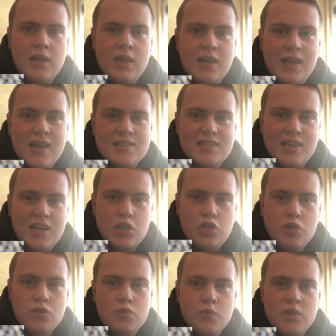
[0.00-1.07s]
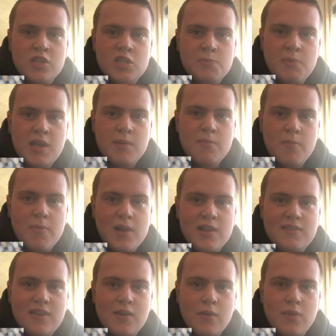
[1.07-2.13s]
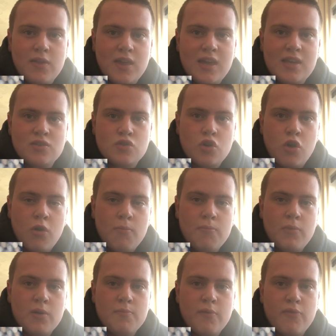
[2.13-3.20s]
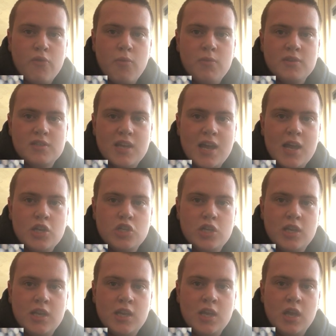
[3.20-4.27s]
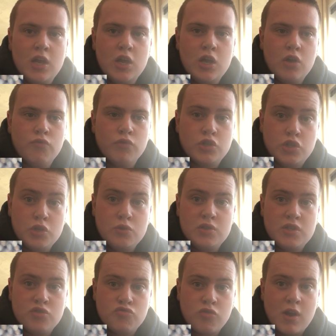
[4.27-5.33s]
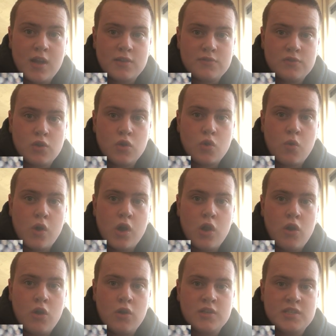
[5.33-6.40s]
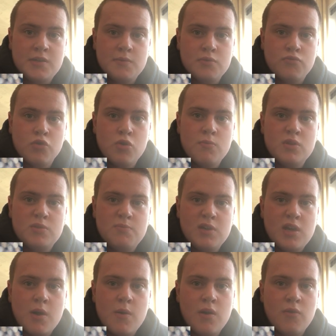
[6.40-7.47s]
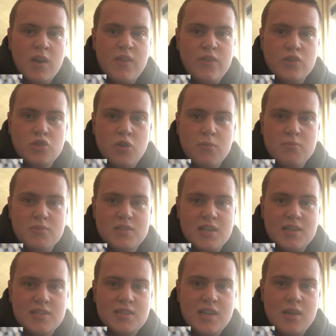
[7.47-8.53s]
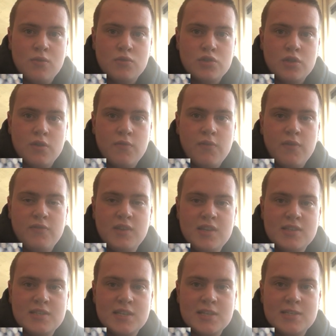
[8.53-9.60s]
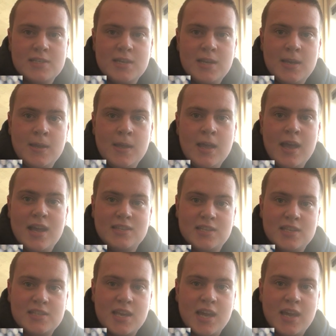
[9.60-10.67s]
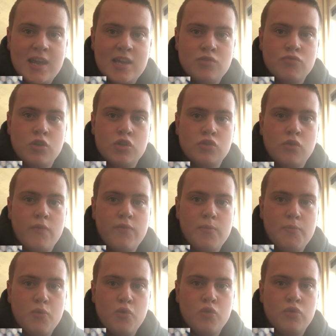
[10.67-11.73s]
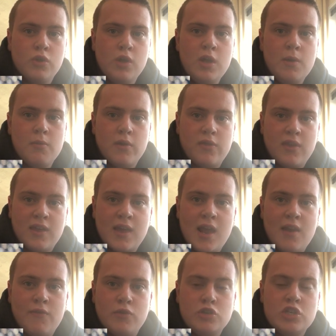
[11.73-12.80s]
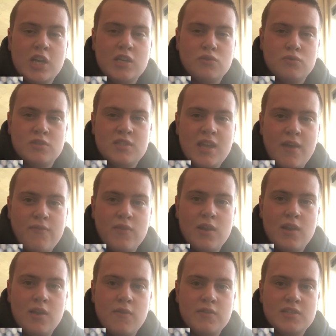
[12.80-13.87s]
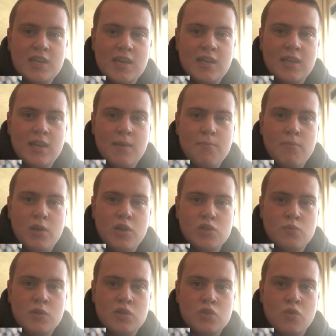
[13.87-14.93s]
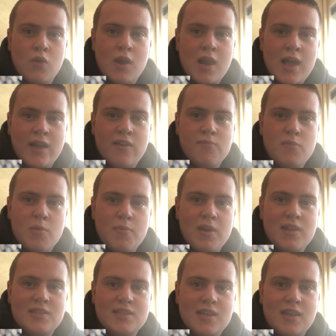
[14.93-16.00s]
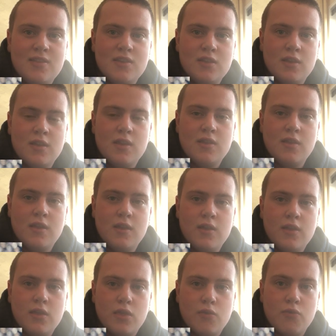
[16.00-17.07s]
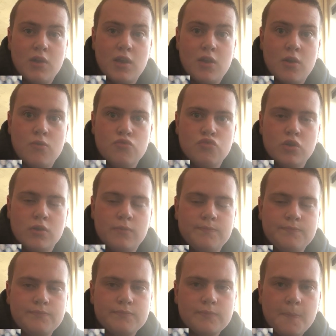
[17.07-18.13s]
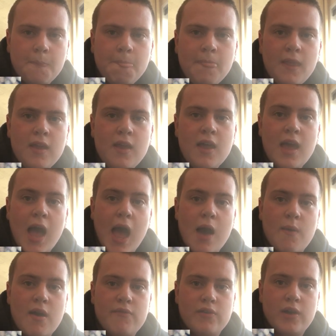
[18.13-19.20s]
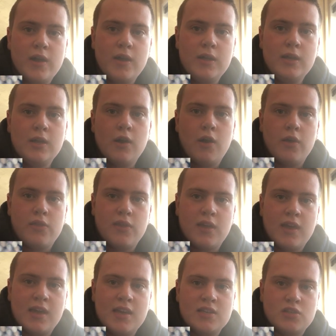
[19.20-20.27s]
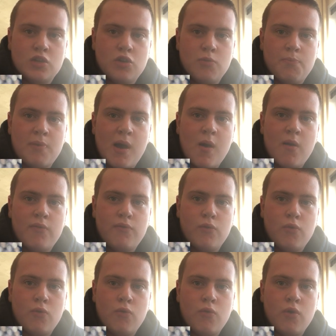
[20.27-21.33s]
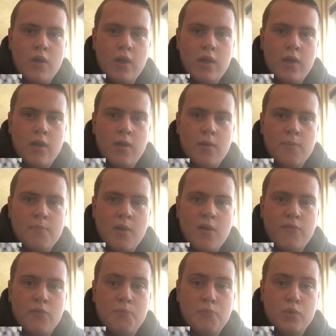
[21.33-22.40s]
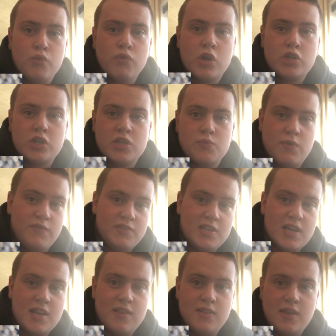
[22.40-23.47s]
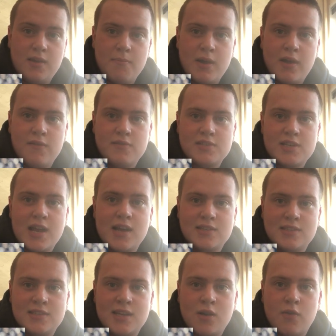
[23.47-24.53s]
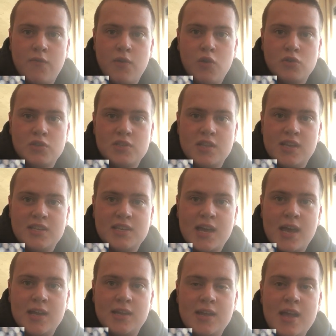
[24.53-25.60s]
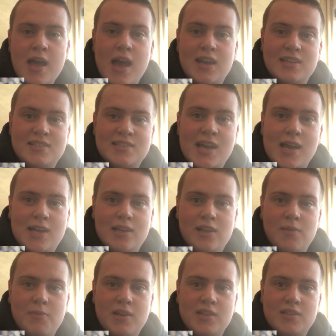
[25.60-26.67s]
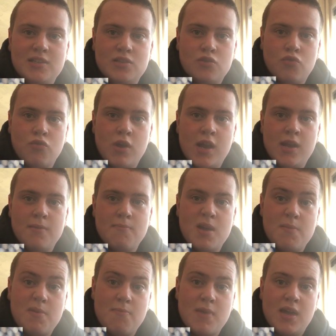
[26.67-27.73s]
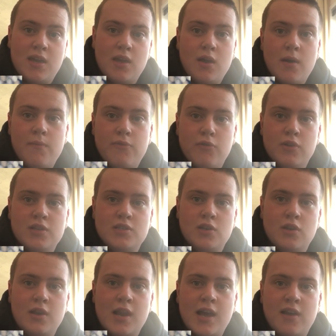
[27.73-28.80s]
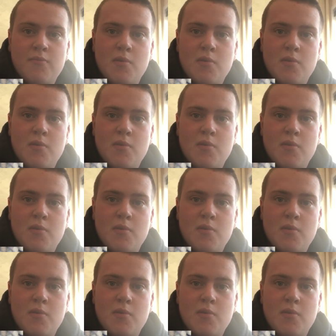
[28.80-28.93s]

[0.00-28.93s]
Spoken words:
He has issues with his speed and mobility, and I think his combine performance actually reduced his draft stock quite a lot, as he was rumoured to be going around the top 16 or so, 15, 16 as the second edge rusher off the board. But I think K'Lavon Chasen's definitely overtaken him because we saw a lack of mobility in the 3-cone drill. However, I think he is a good, powerful bull rusher, as we've seen in the amount of sacks and tackle for losses that he's had, and his tackling ability is great, maybe making up for his lack of